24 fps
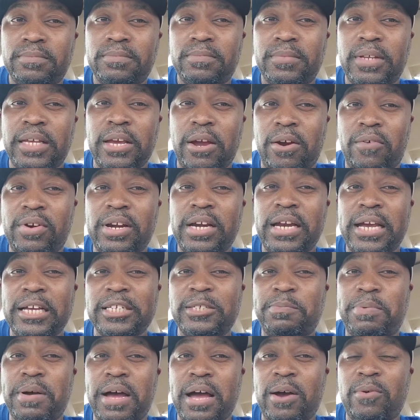He already
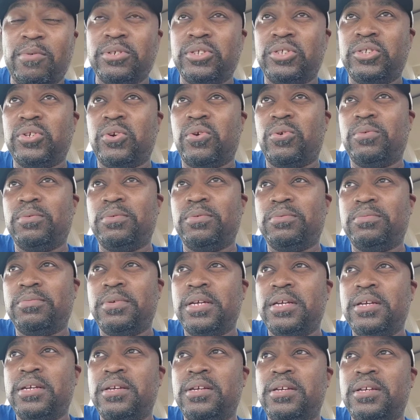has power, so
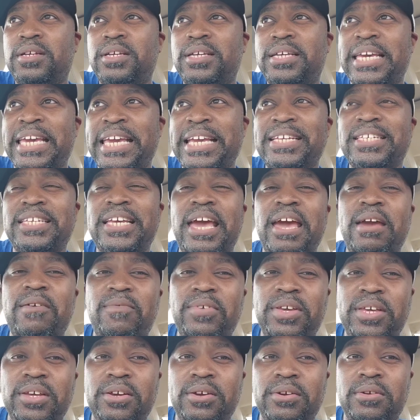he's
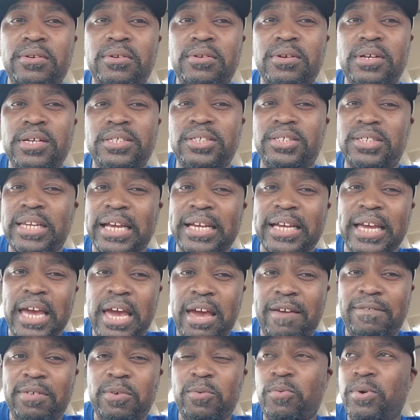heavier. It's just like a
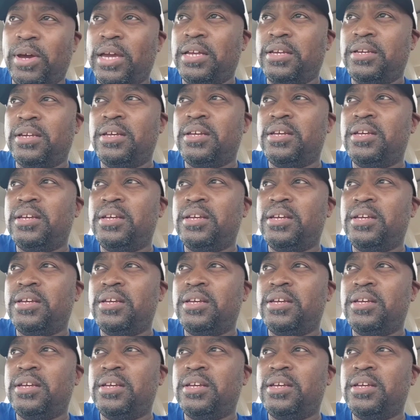heavyweight.